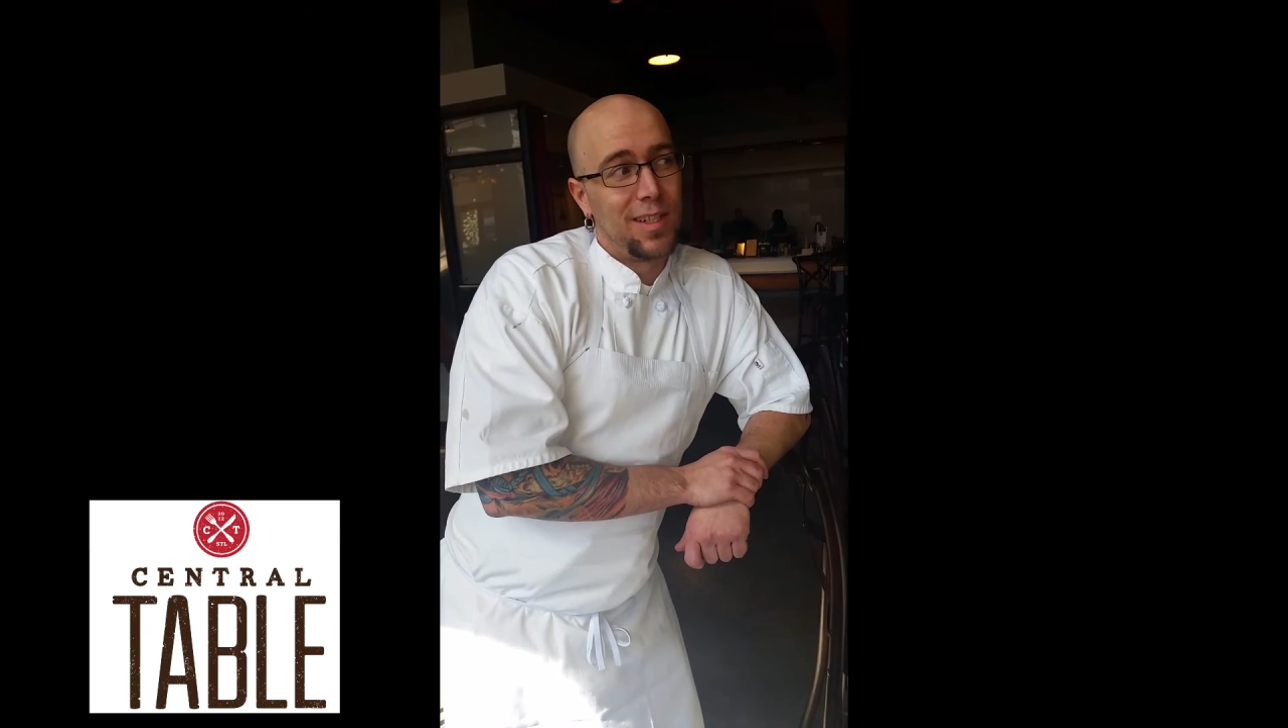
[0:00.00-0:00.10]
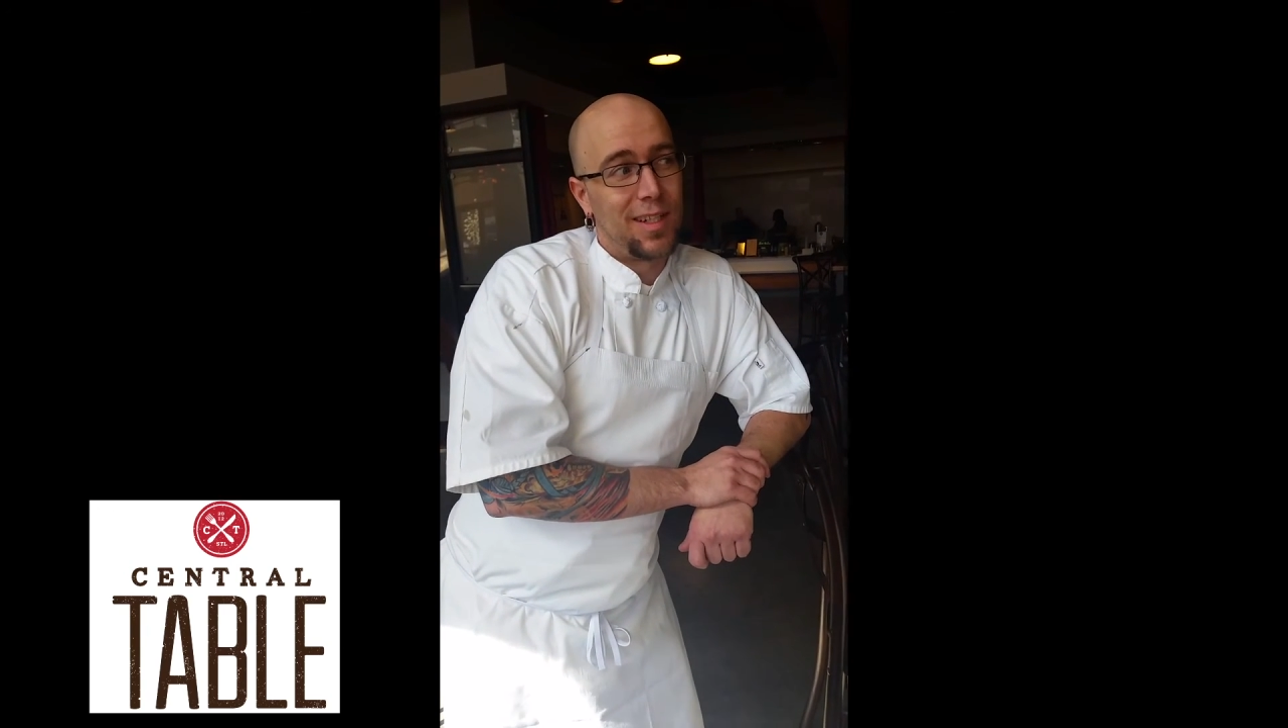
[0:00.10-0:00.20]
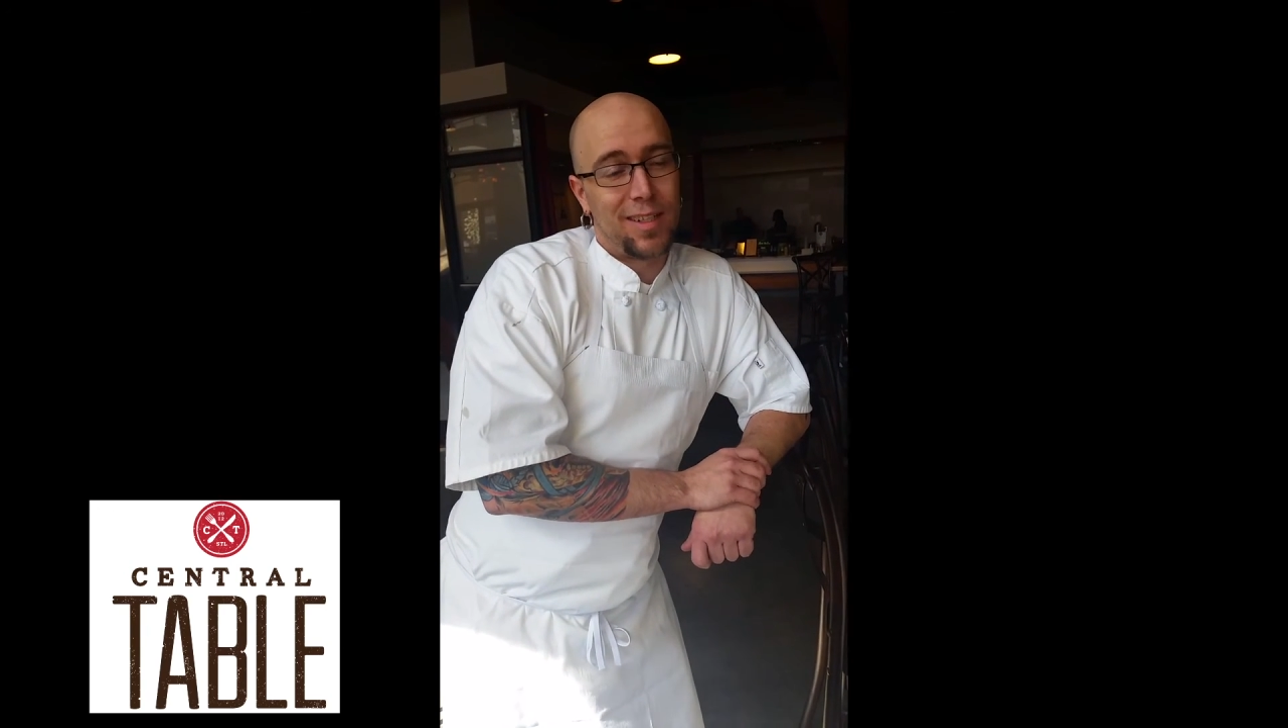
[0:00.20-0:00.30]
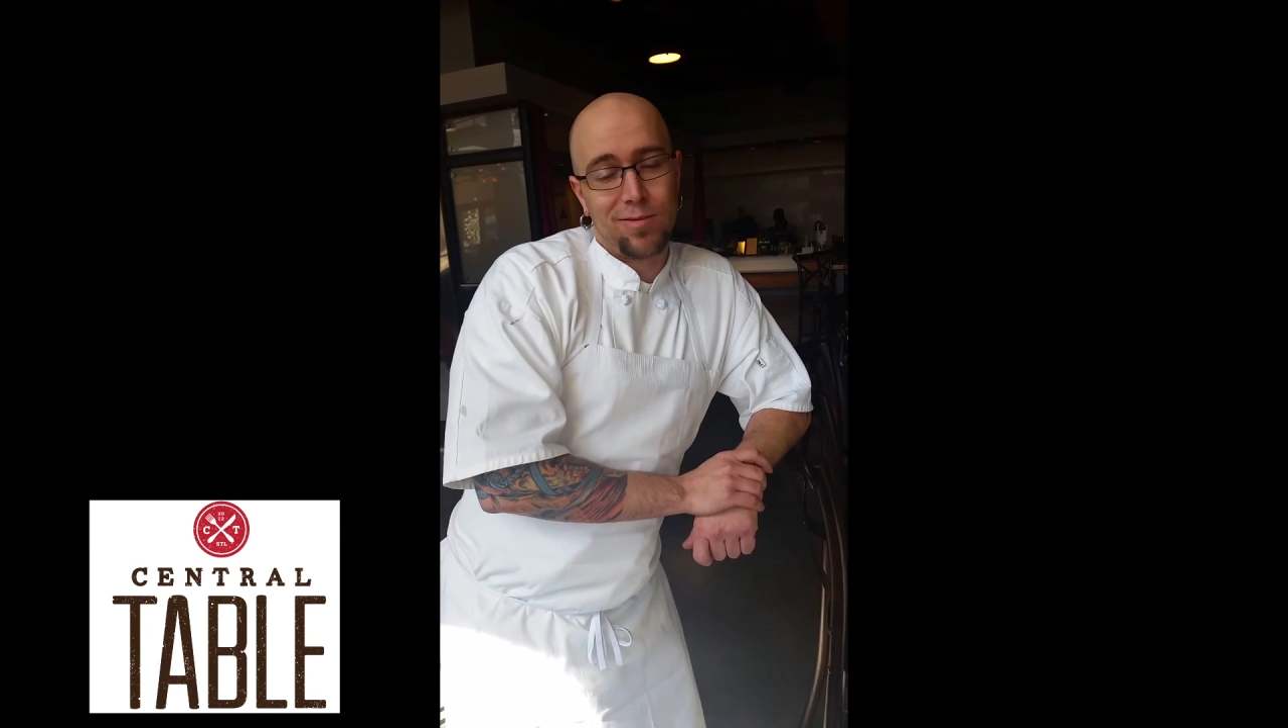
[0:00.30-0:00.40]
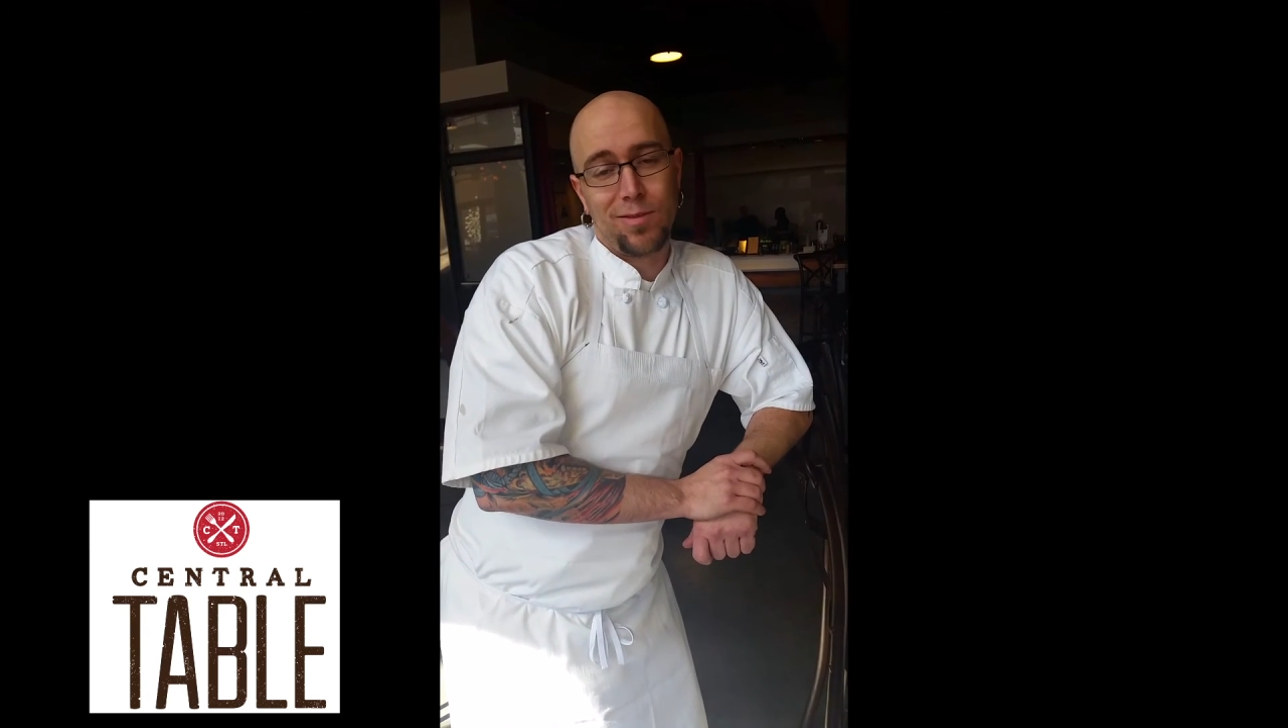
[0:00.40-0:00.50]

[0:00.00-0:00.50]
like